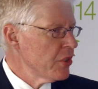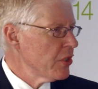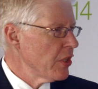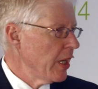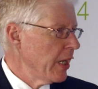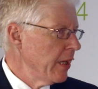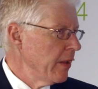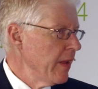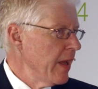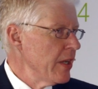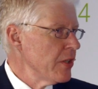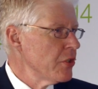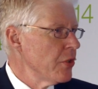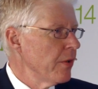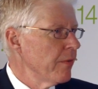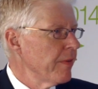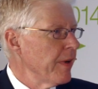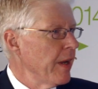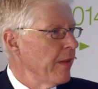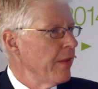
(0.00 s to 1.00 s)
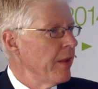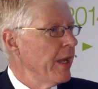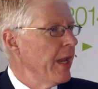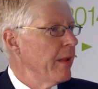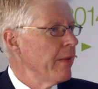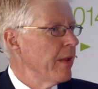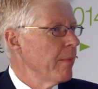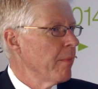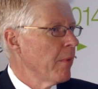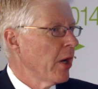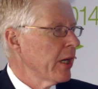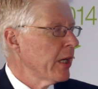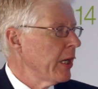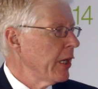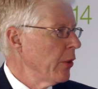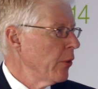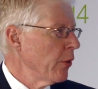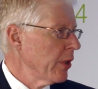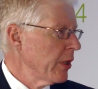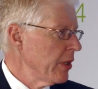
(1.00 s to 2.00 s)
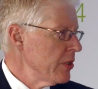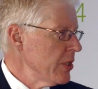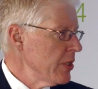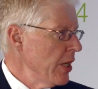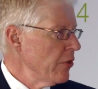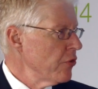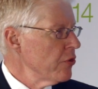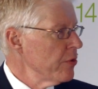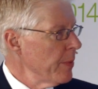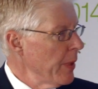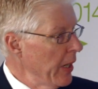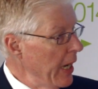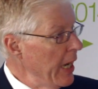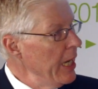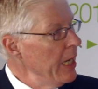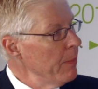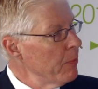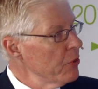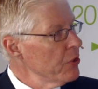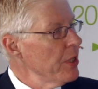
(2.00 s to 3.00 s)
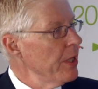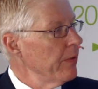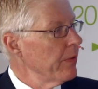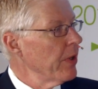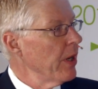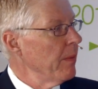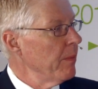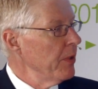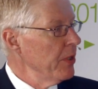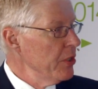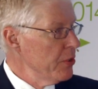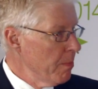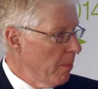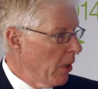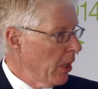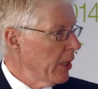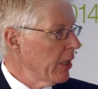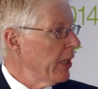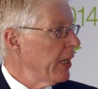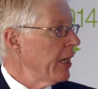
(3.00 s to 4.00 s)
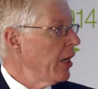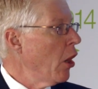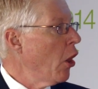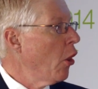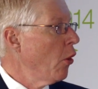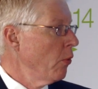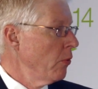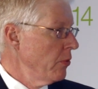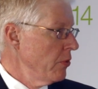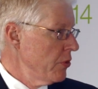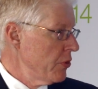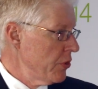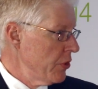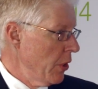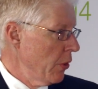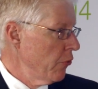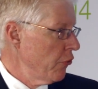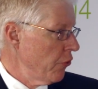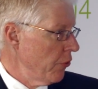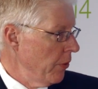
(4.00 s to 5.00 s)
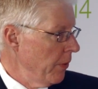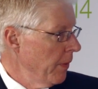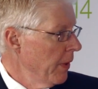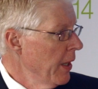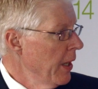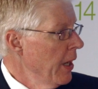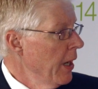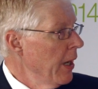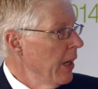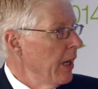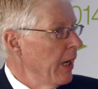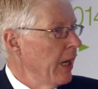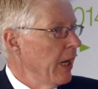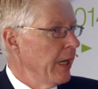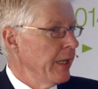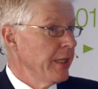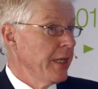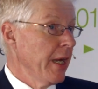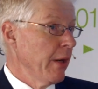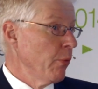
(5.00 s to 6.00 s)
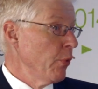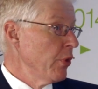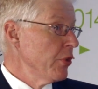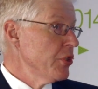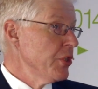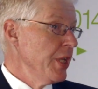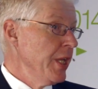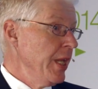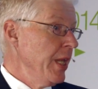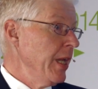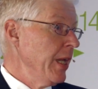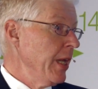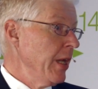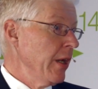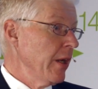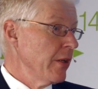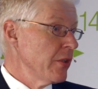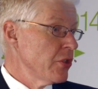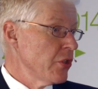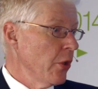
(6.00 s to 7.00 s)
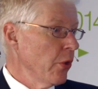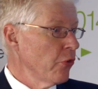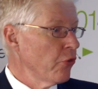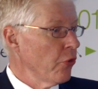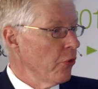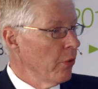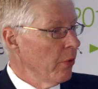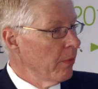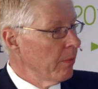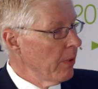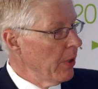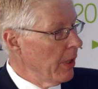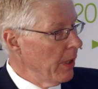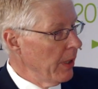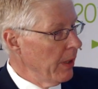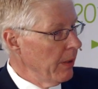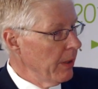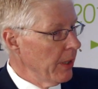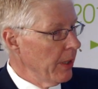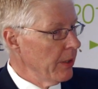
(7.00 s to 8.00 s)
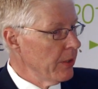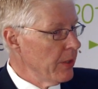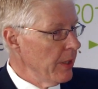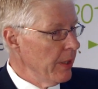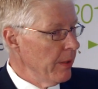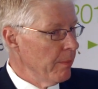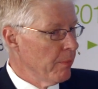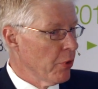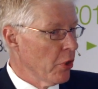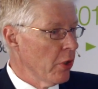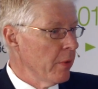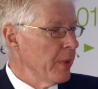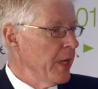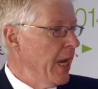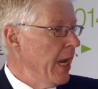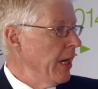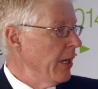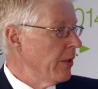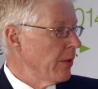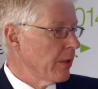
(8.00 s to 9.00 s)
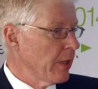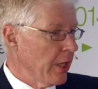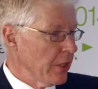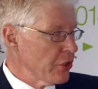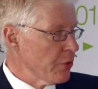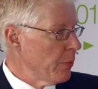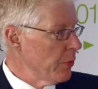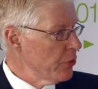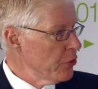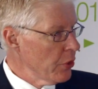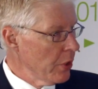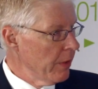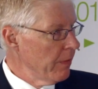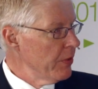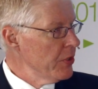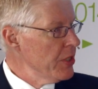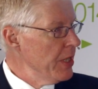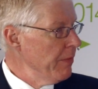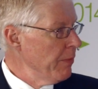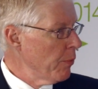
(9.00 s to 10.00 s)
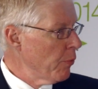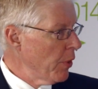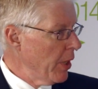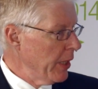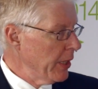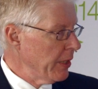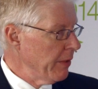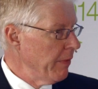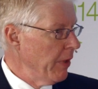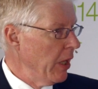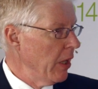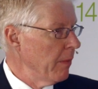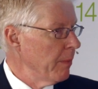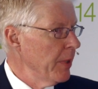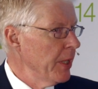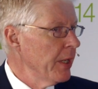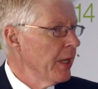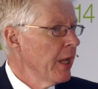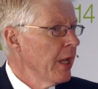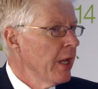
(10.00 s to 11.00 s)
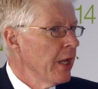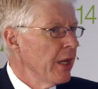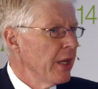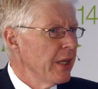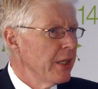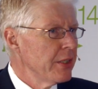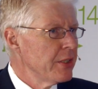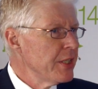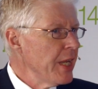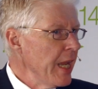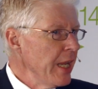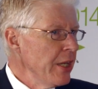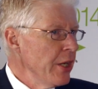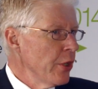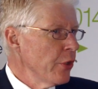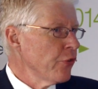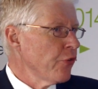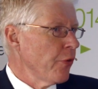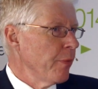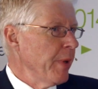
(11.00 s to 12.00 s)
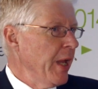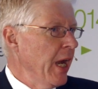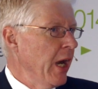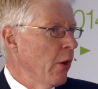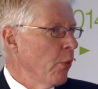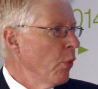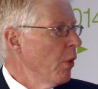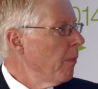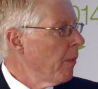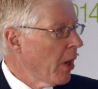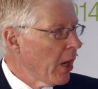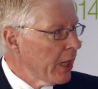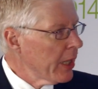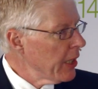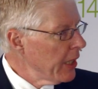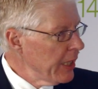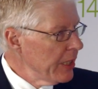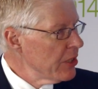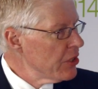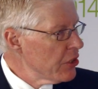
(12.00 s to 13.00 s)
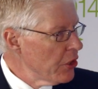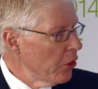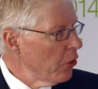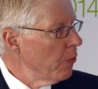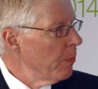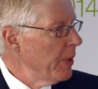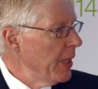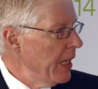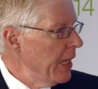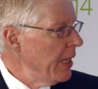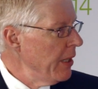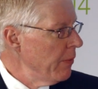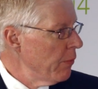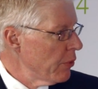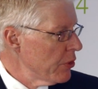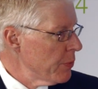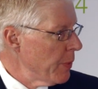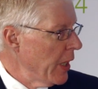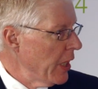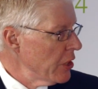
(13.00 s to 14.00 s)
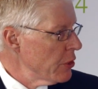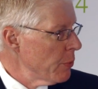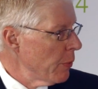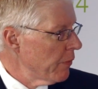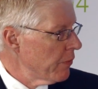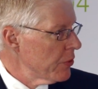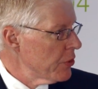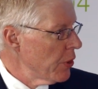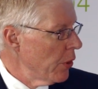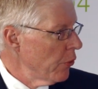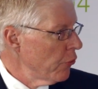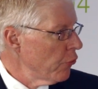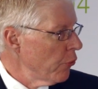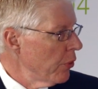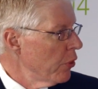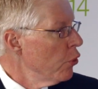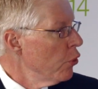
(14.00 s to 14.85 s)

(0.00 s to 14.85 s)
study last year found that, that marketing organizations, about eighty percent of companies, marketing owns social. Uh, yet we're seeing social uh, permeate customer service, even product development. Ten years from now, will marketing still be responsible for social?